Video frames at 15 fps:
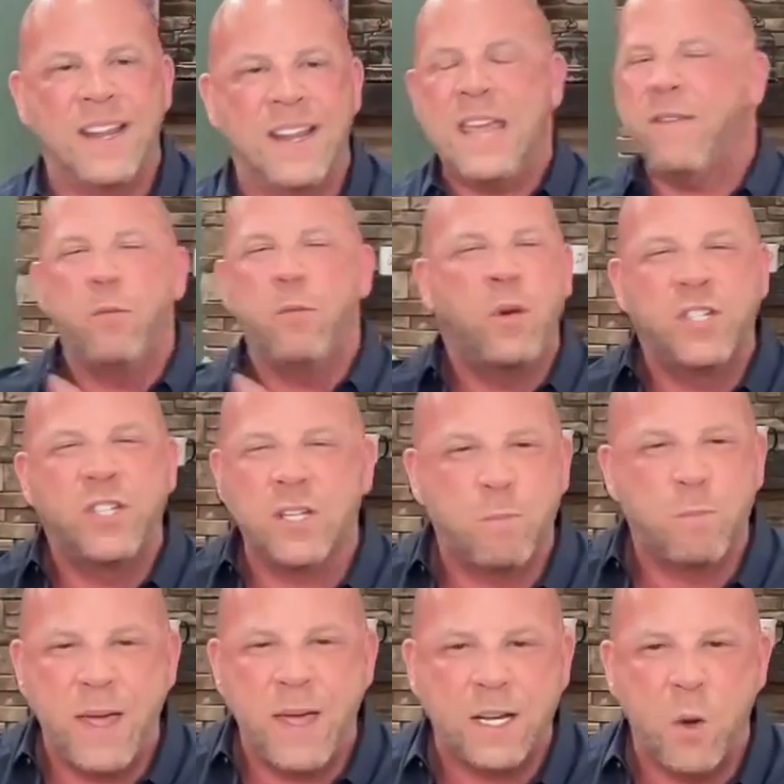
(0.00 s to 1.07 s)
even with just
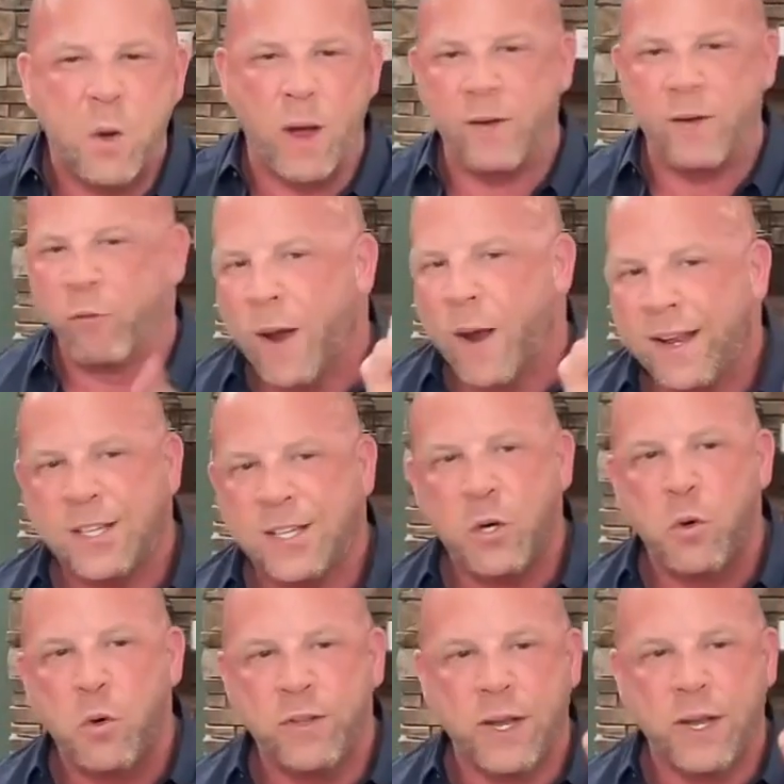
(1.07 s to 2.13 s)
Bitcoin,
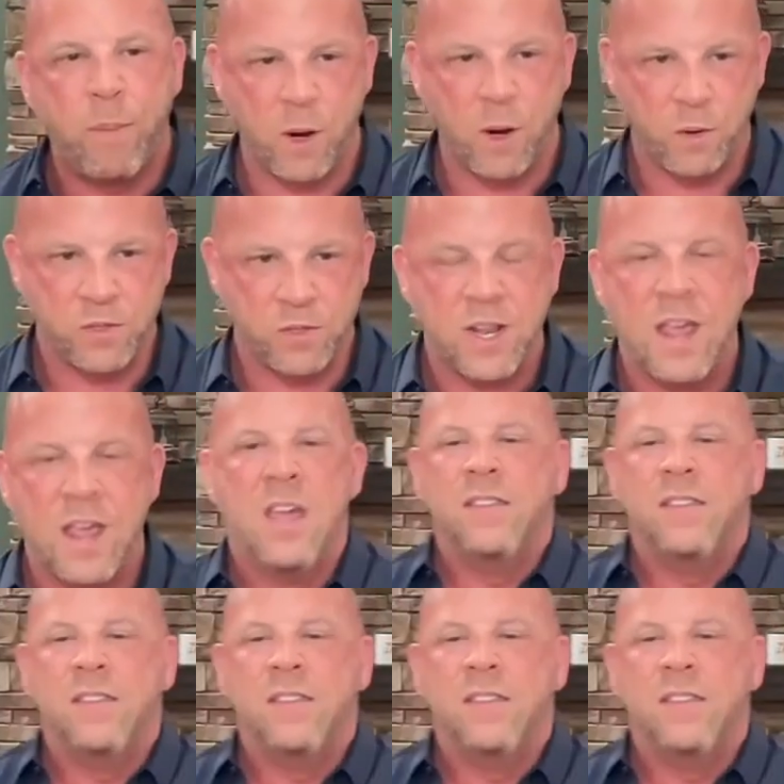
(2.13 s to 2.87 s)
ridiculed and opposed,